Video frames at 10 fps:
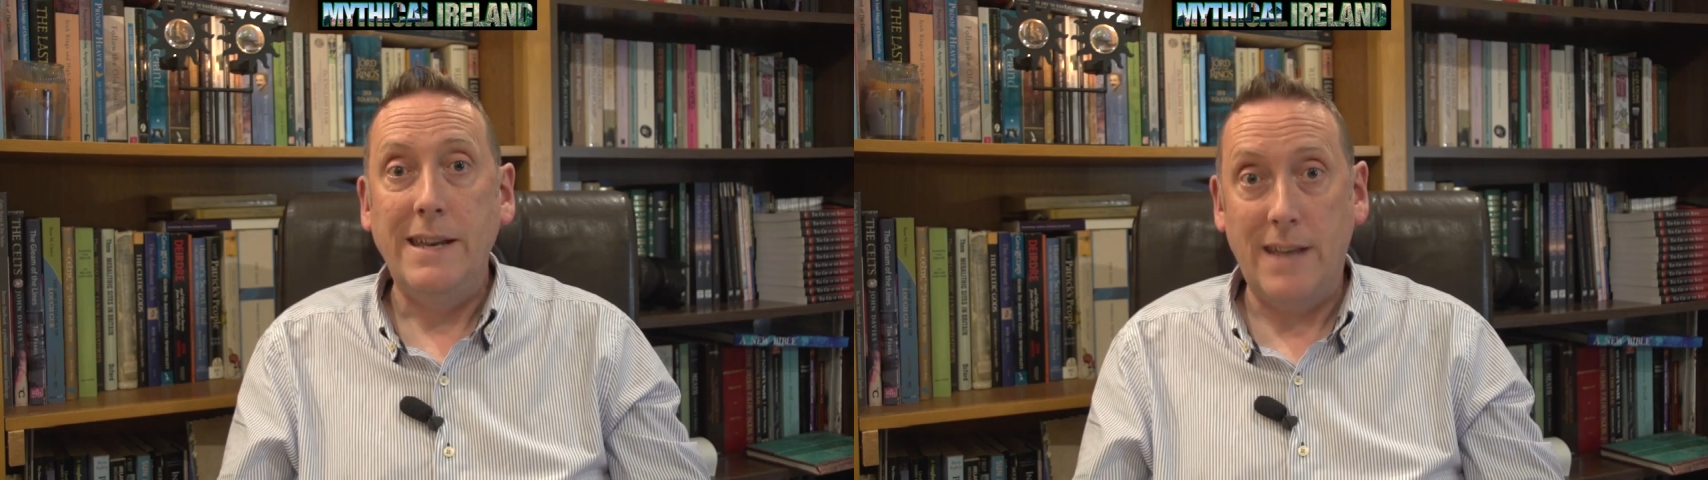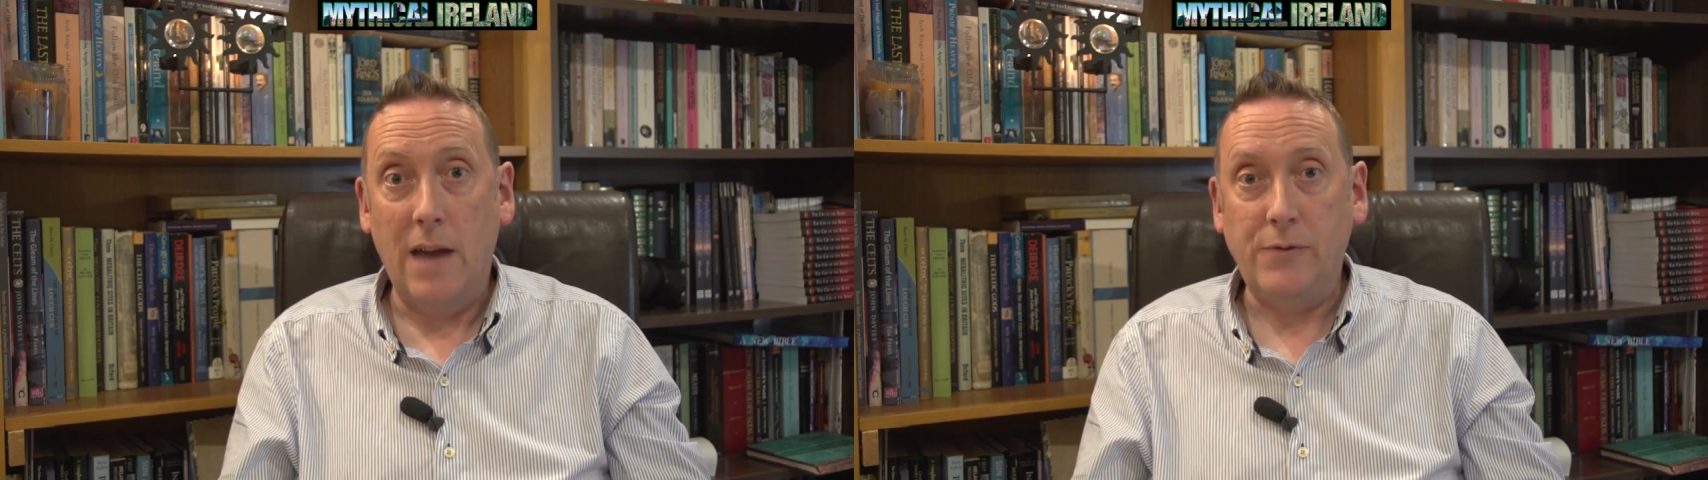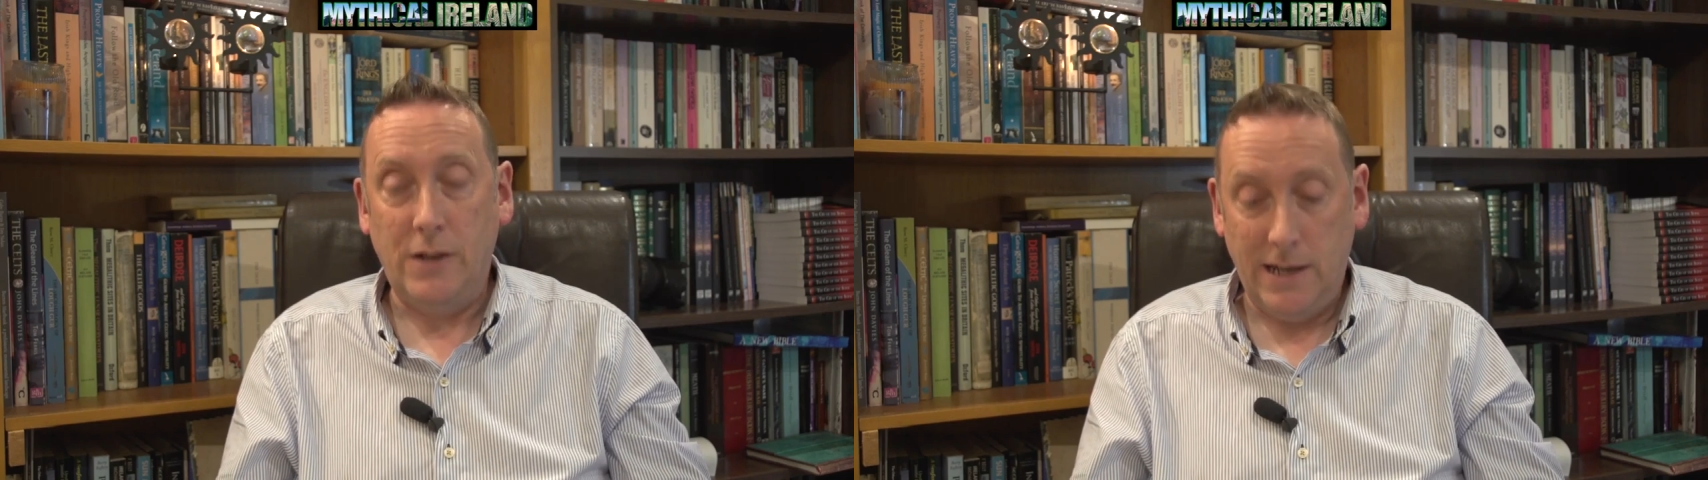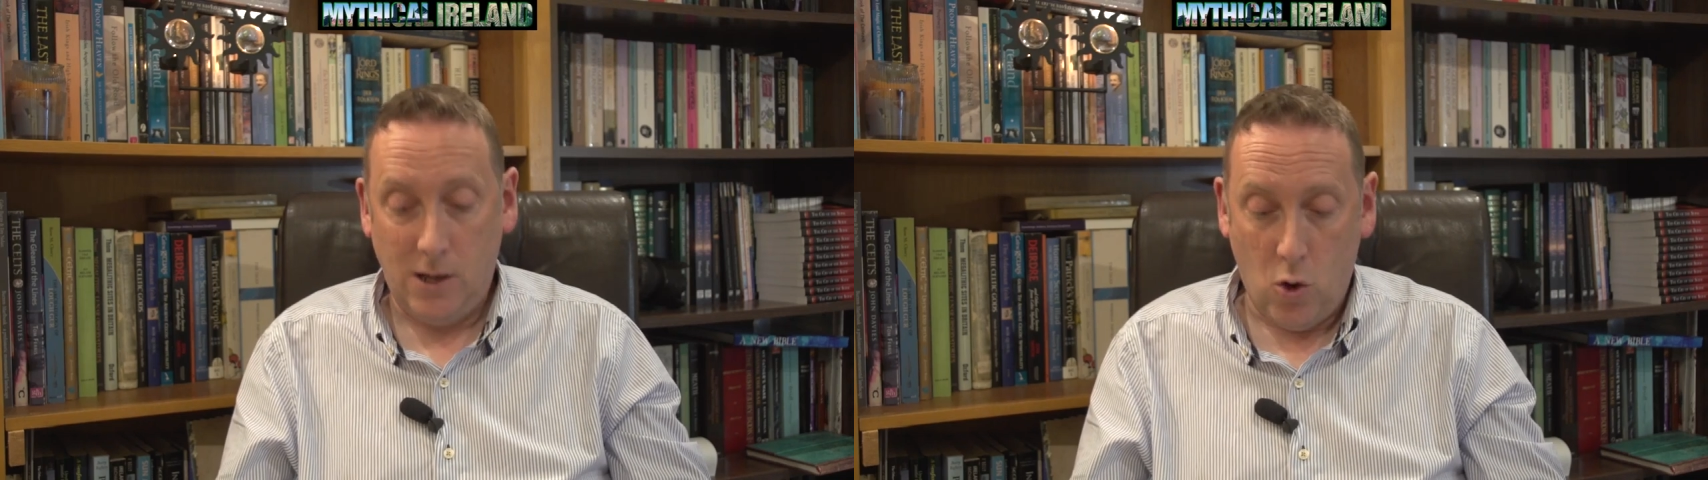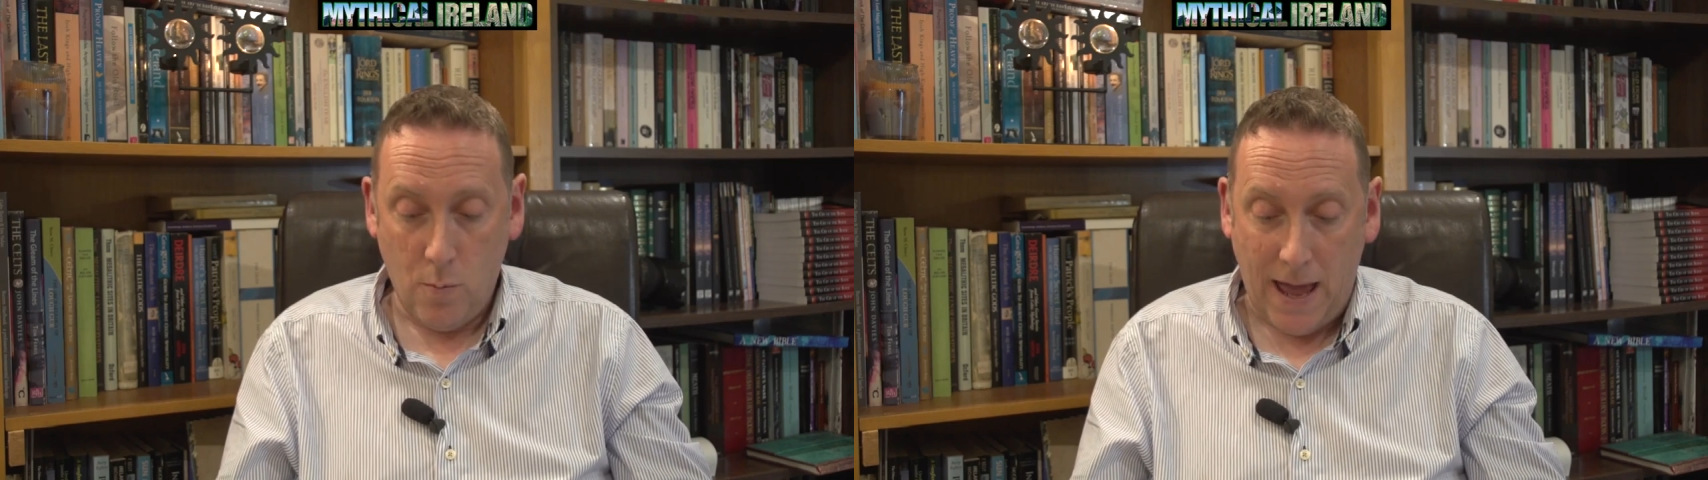definitely
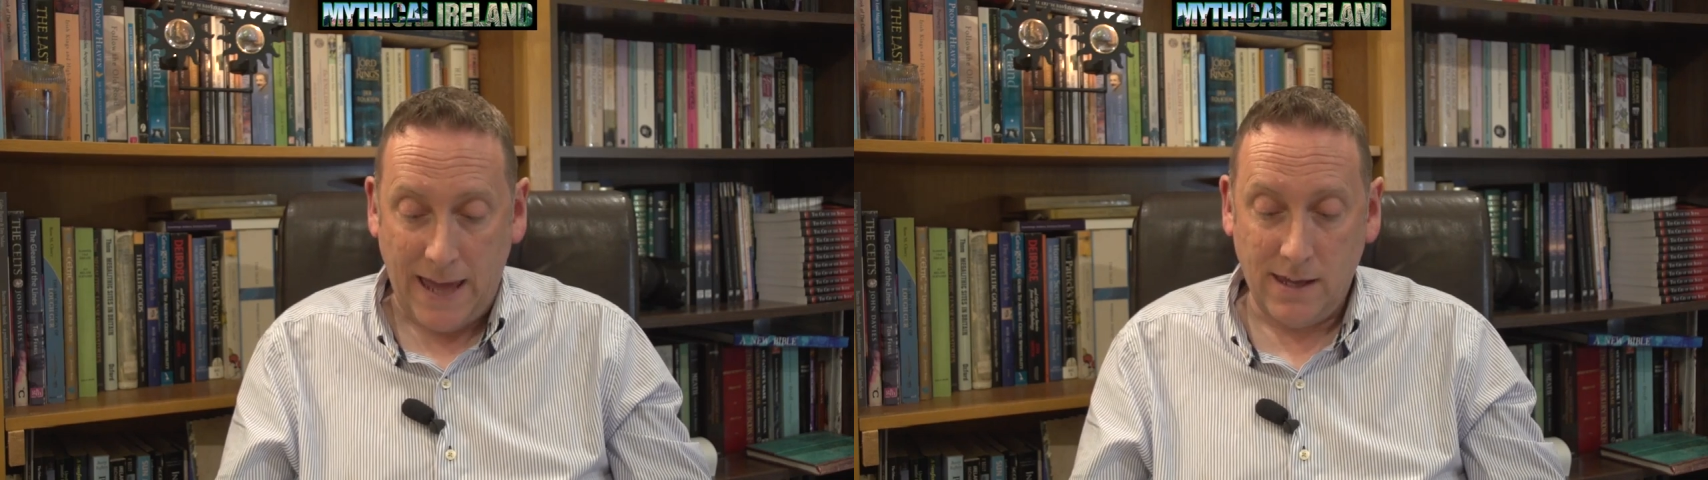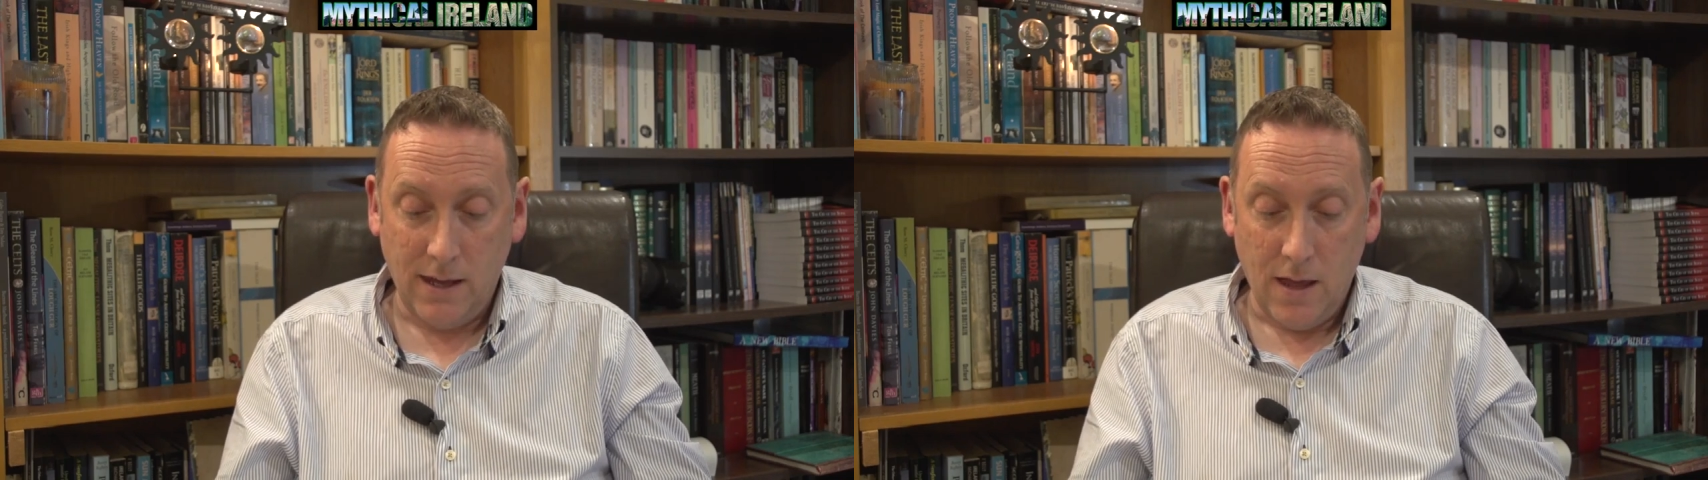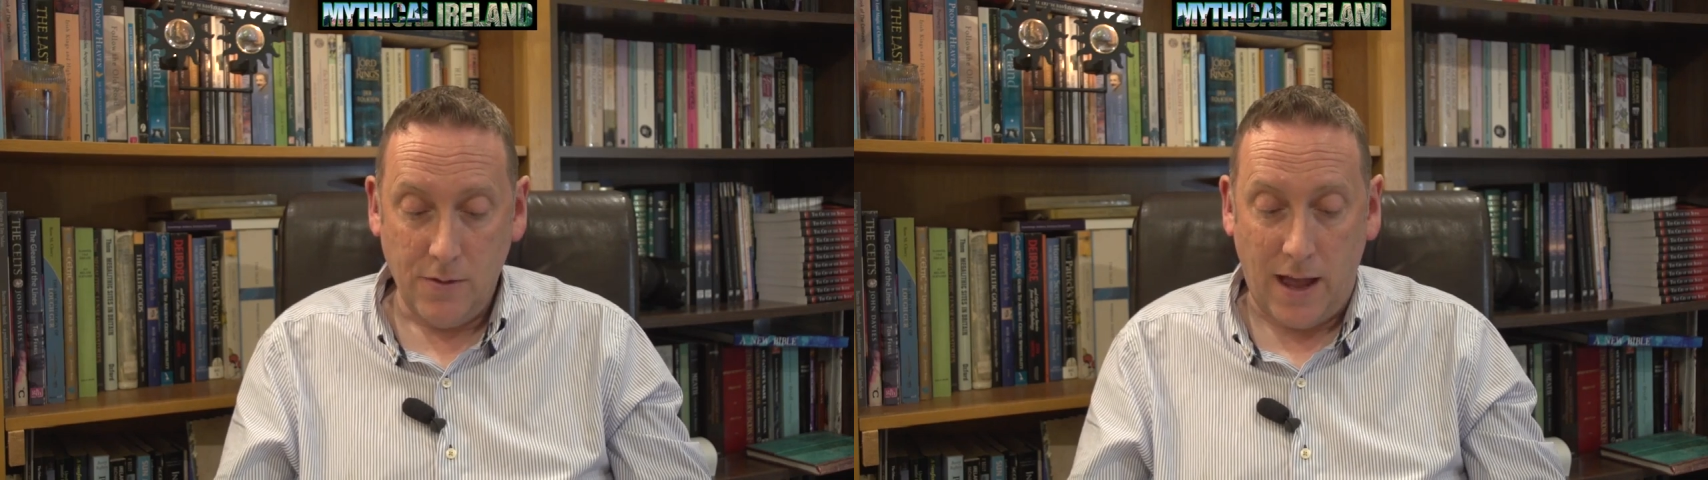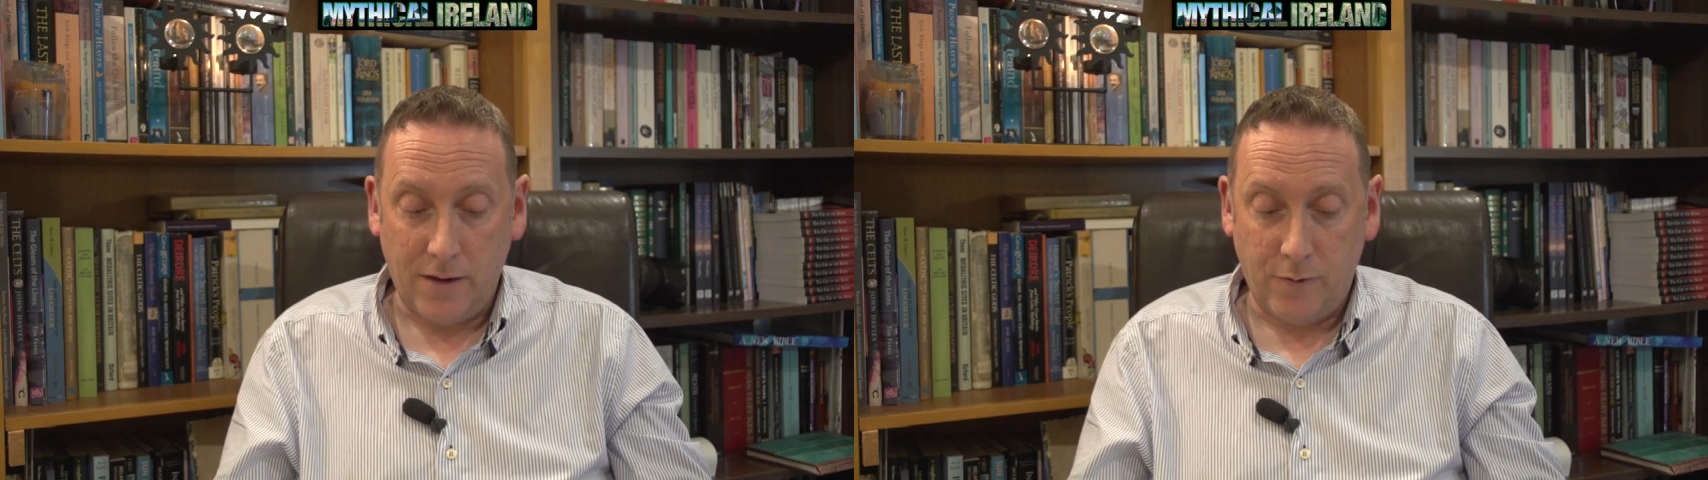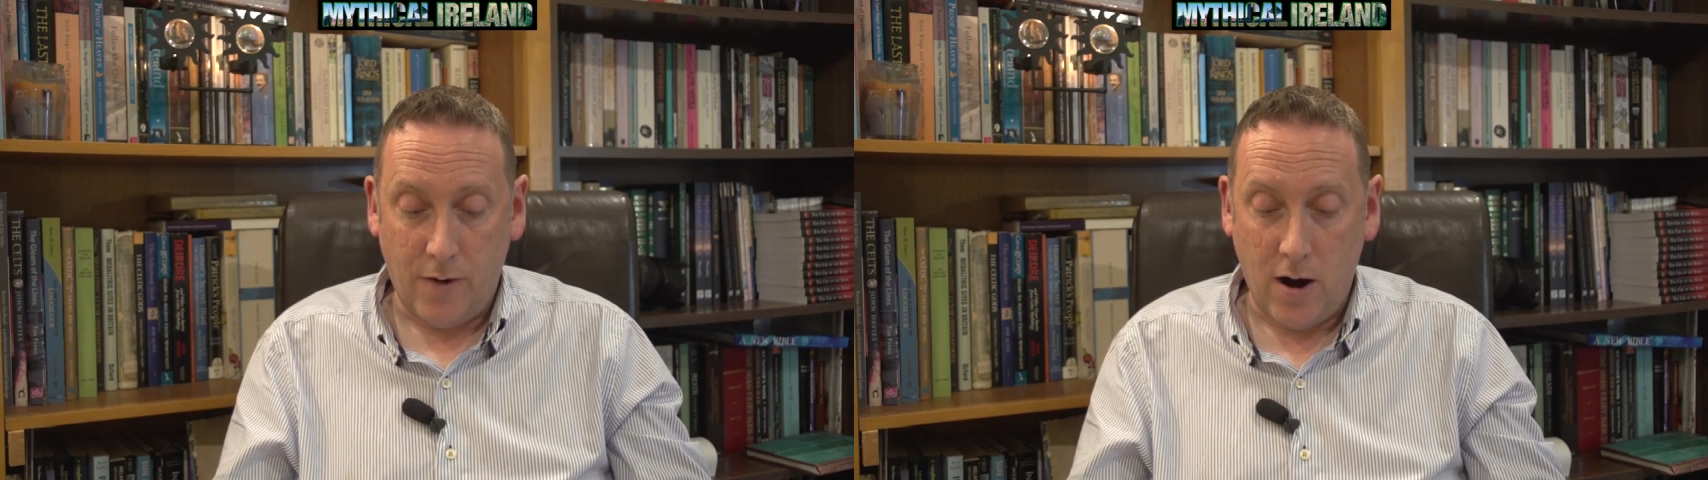go back
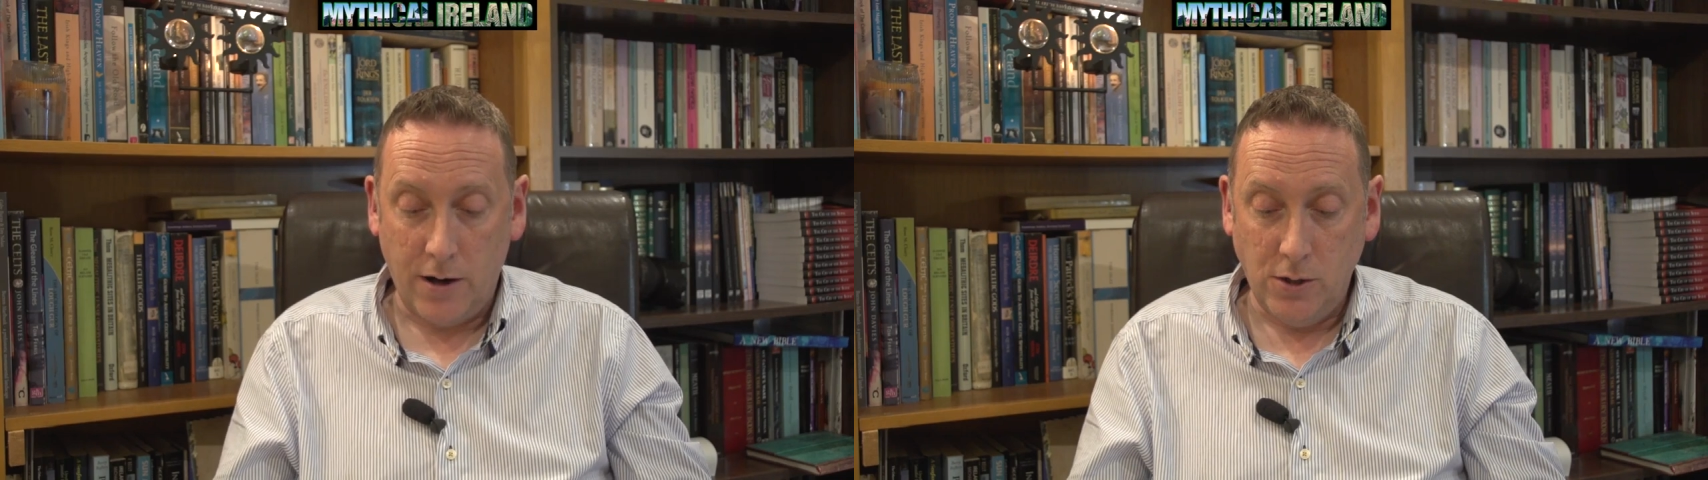that far.